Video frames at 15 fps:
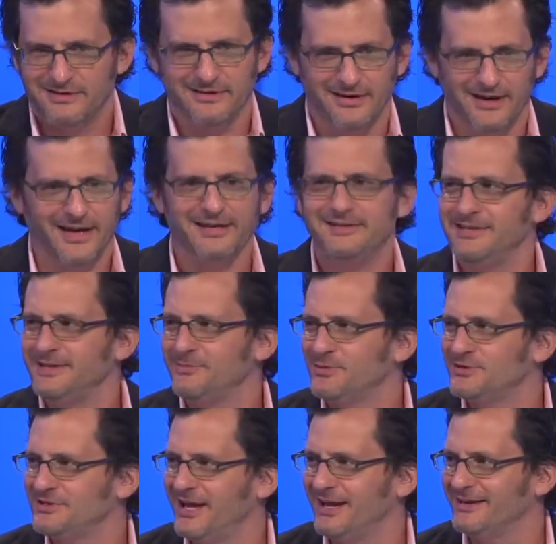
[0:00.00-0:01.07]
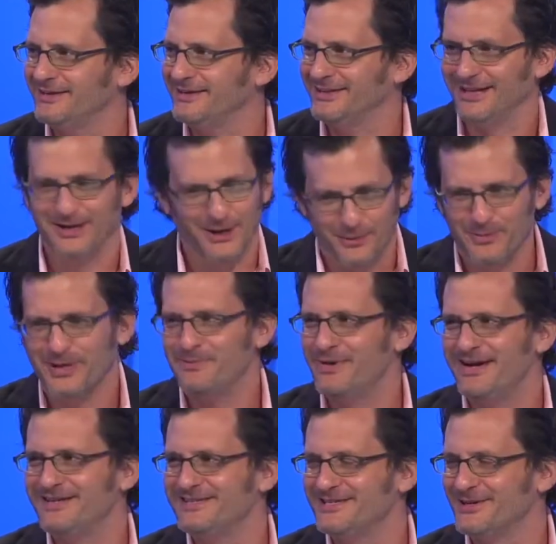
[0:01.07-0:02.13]
19%, and then nobody
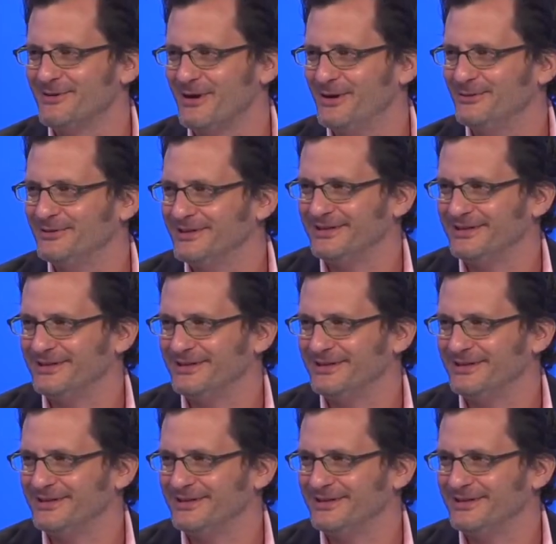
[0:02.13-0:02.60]
pays 0,